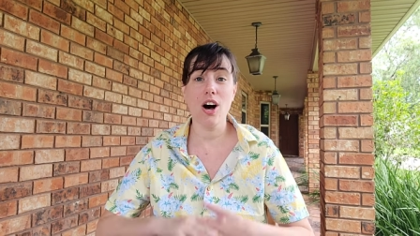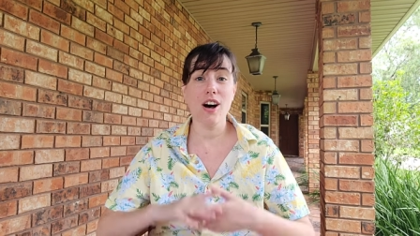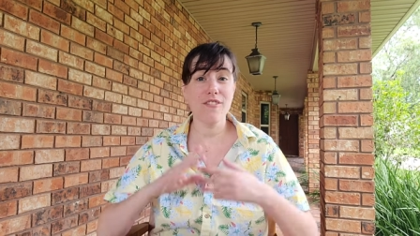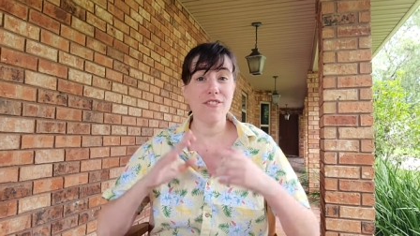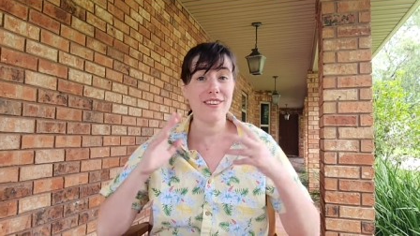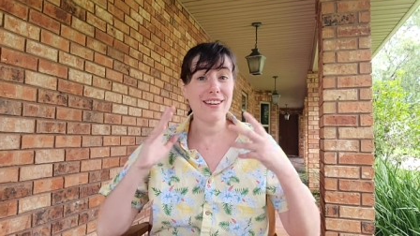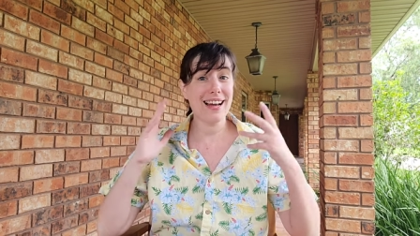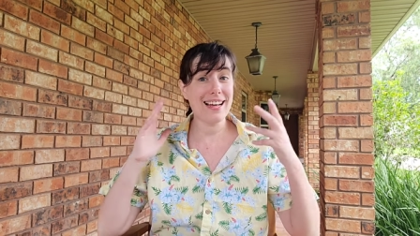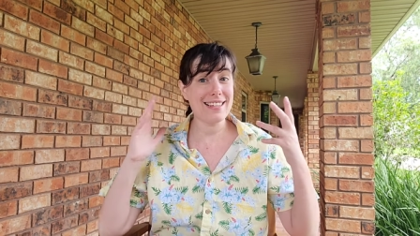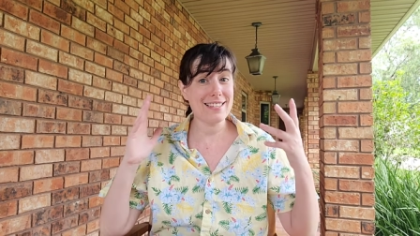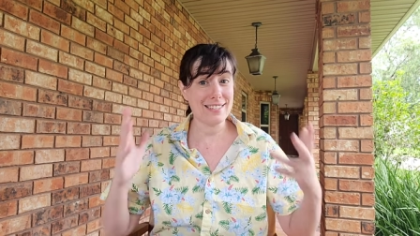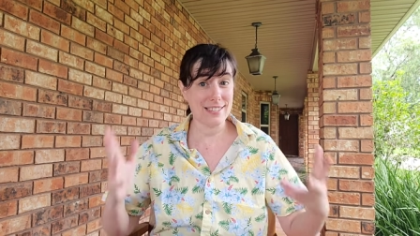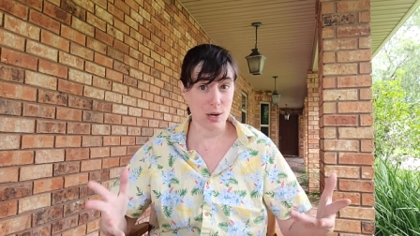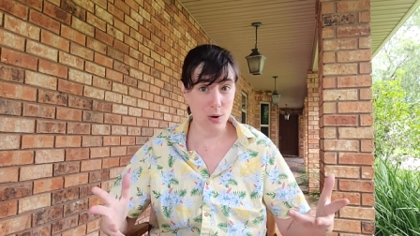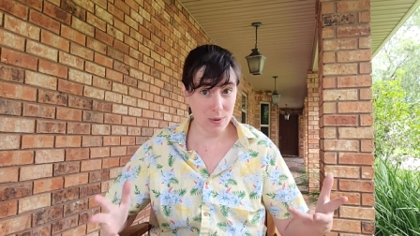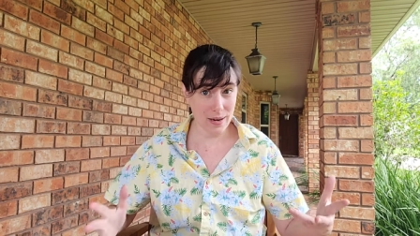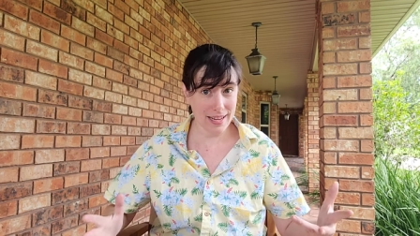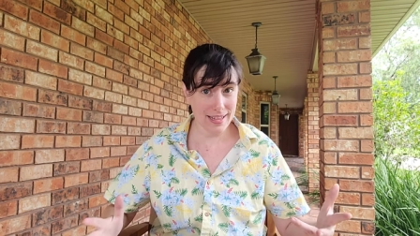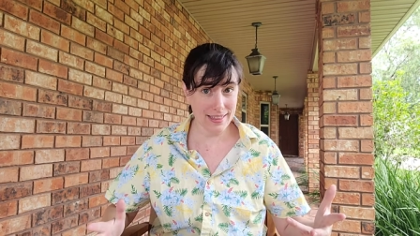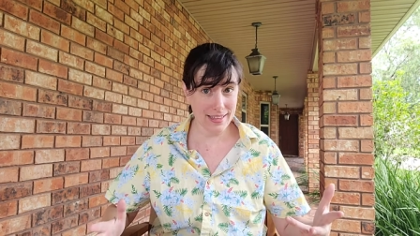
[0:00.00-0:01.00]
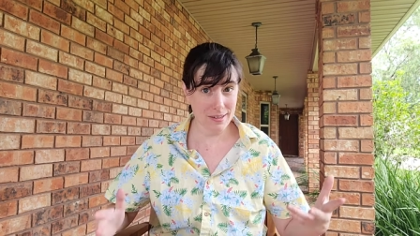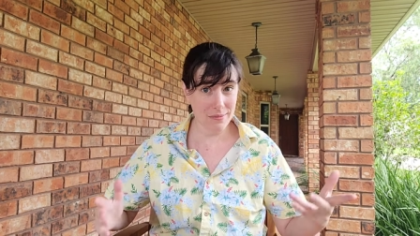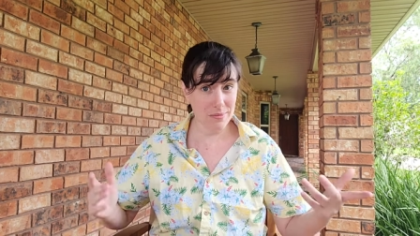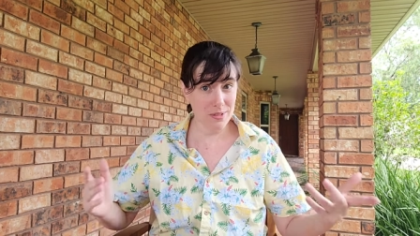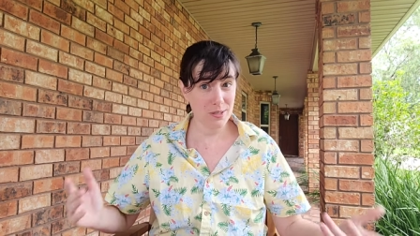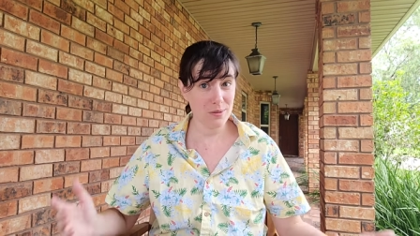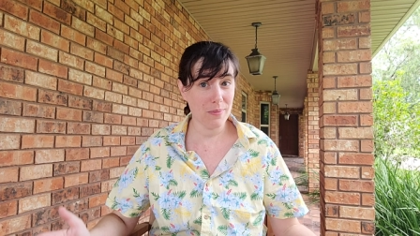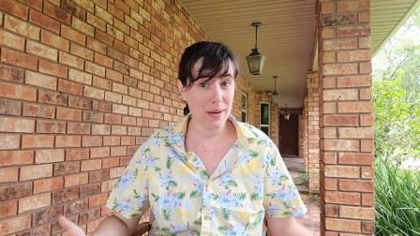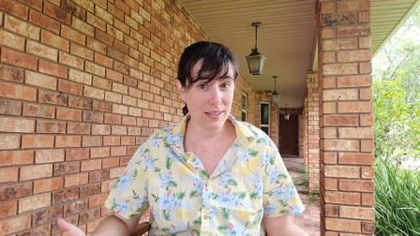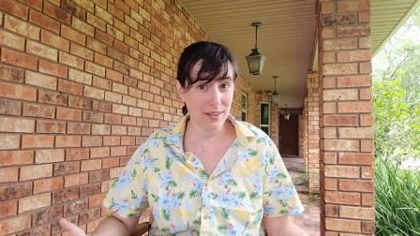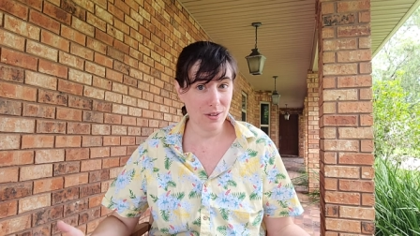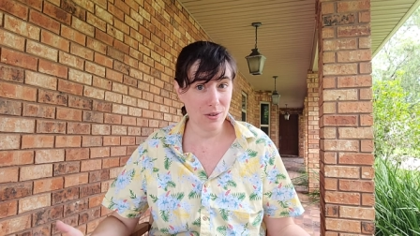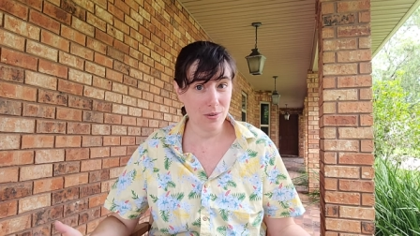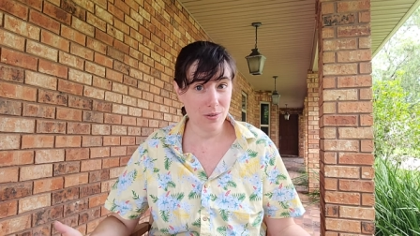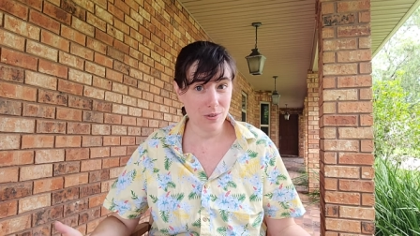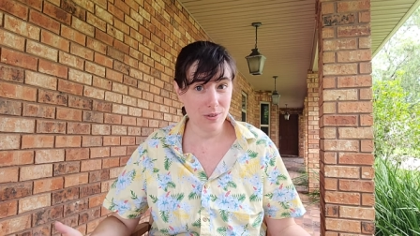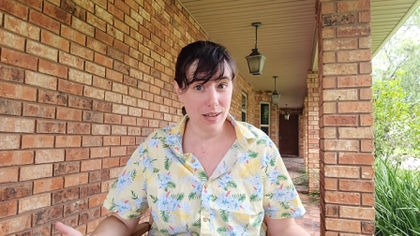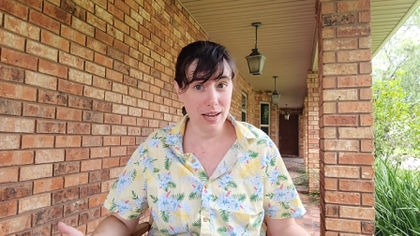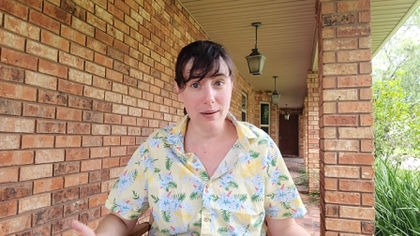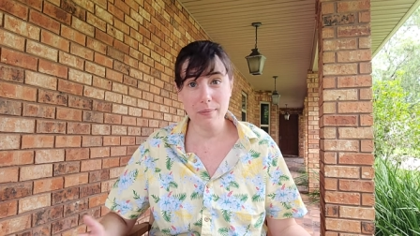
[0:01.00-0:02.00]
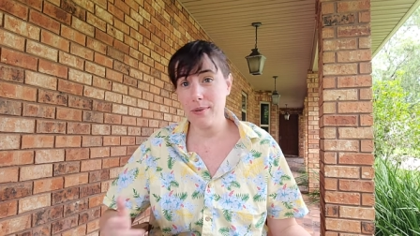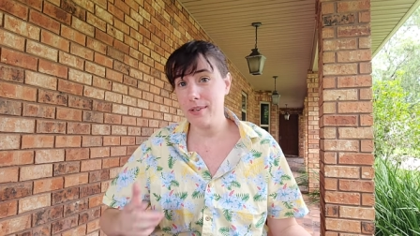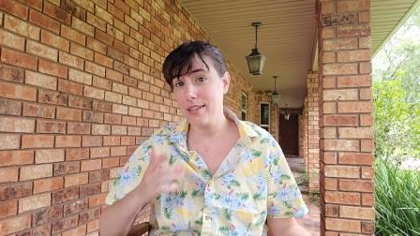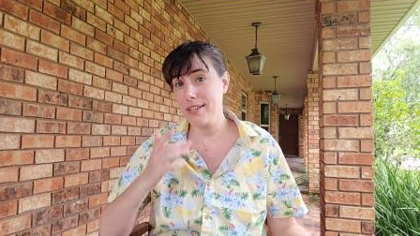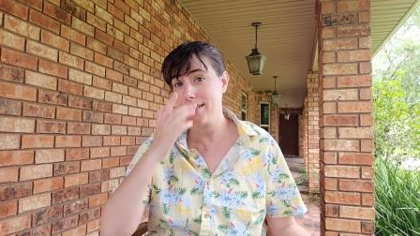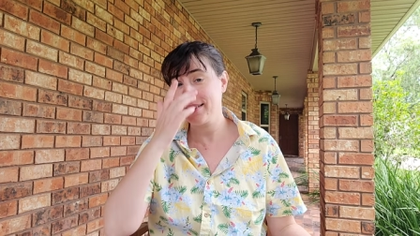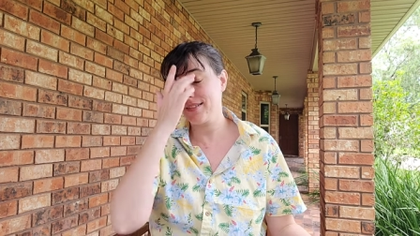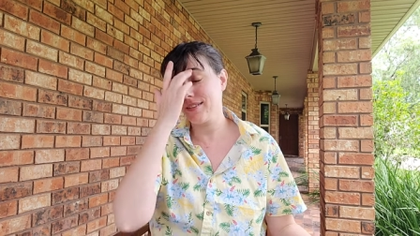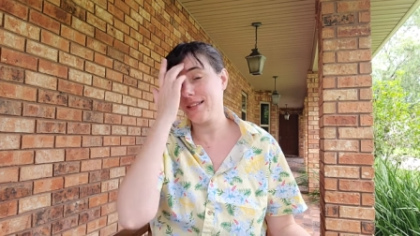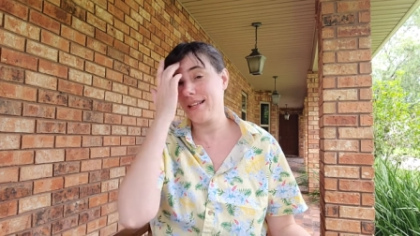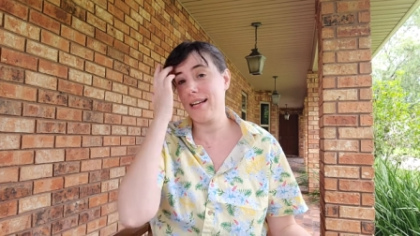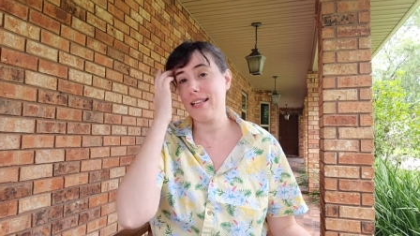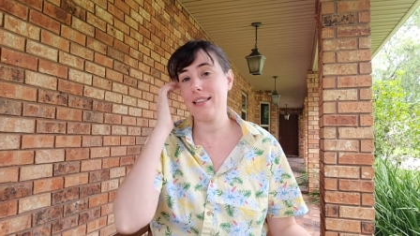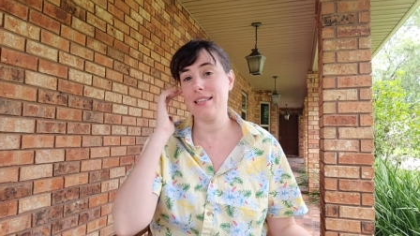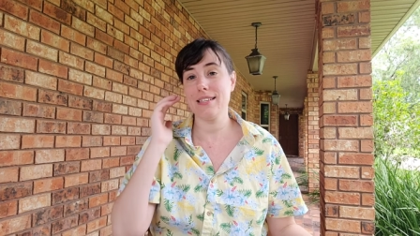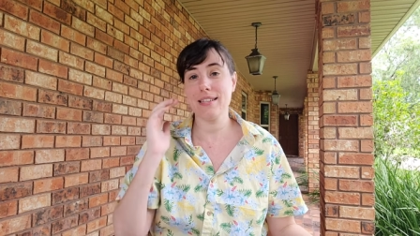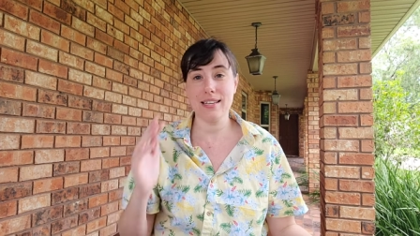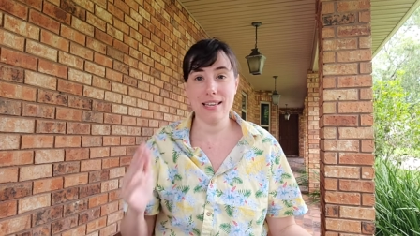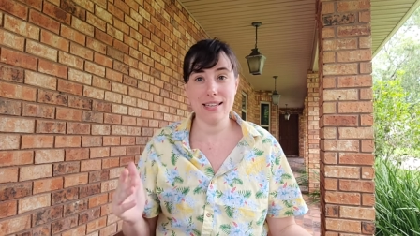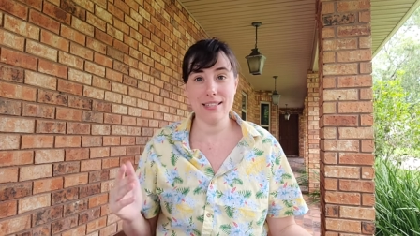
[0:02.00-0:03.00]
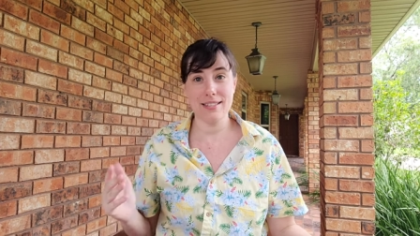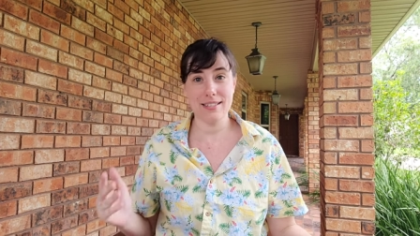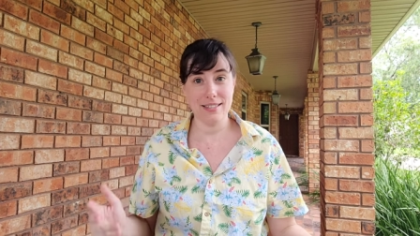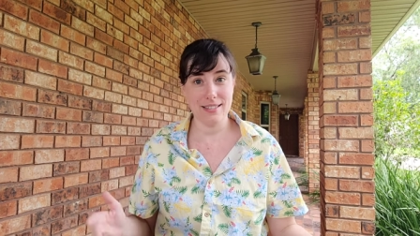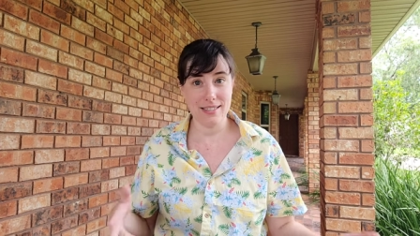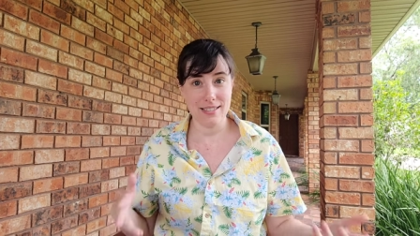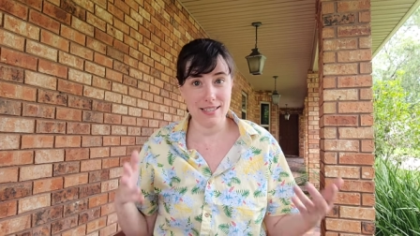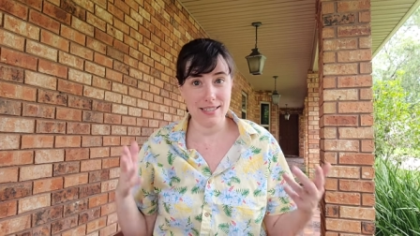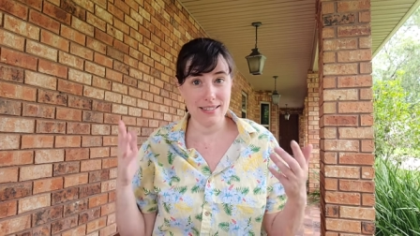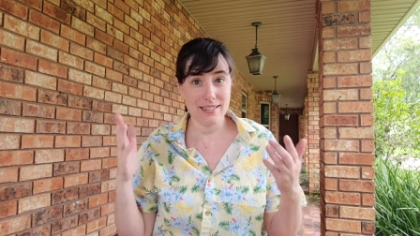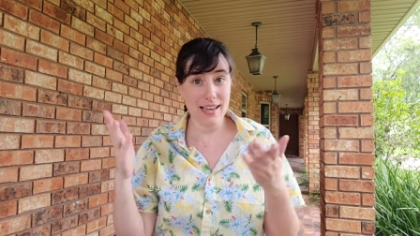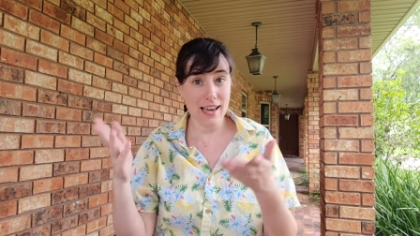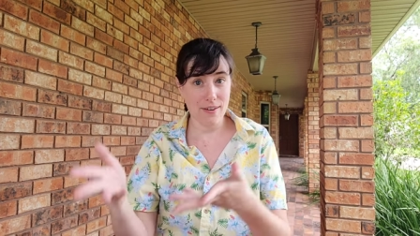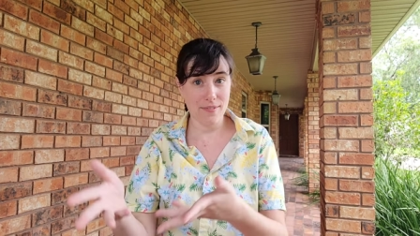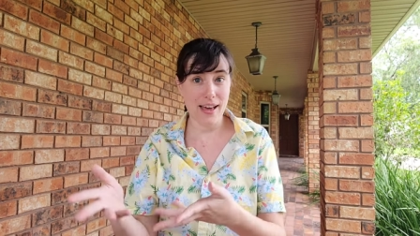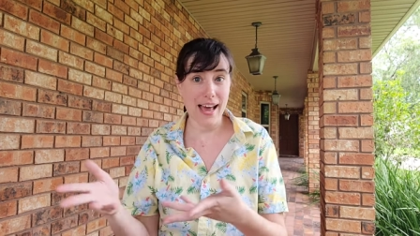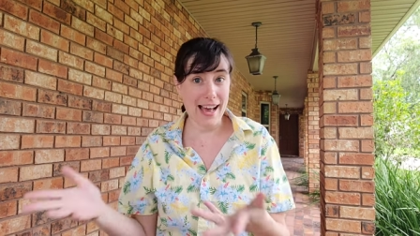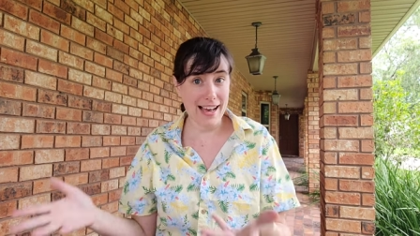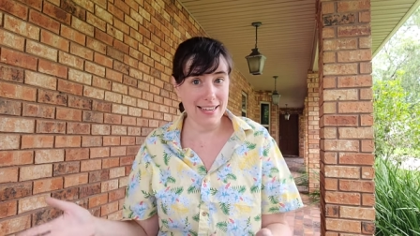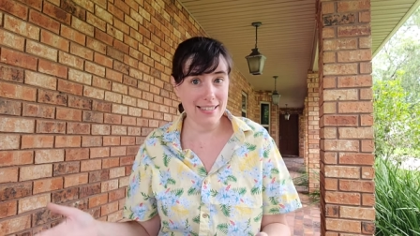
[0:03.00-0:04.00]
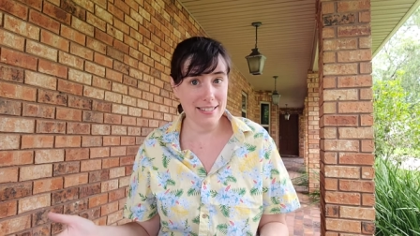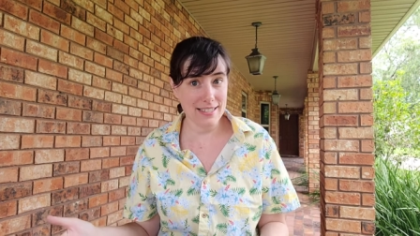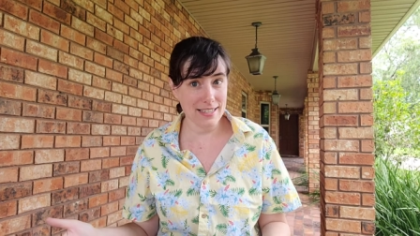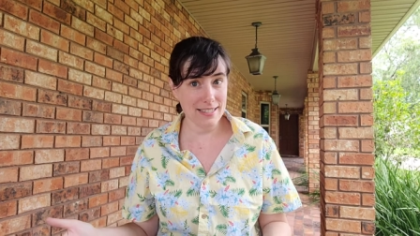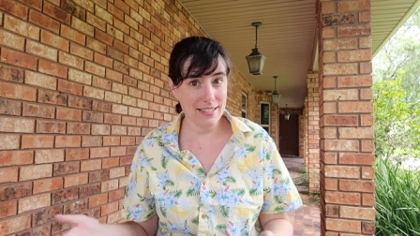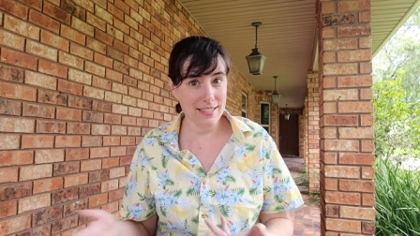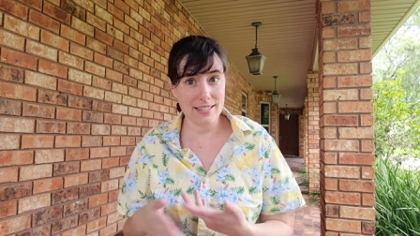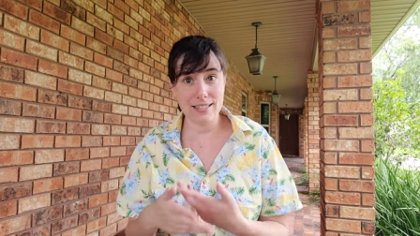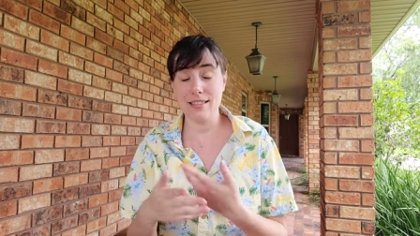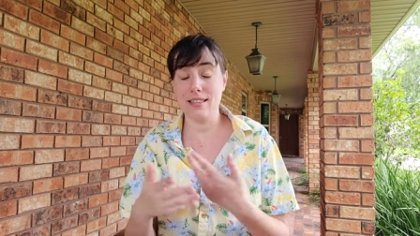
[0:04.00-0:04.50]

Often I donate them to my local library so that the kids and teens have access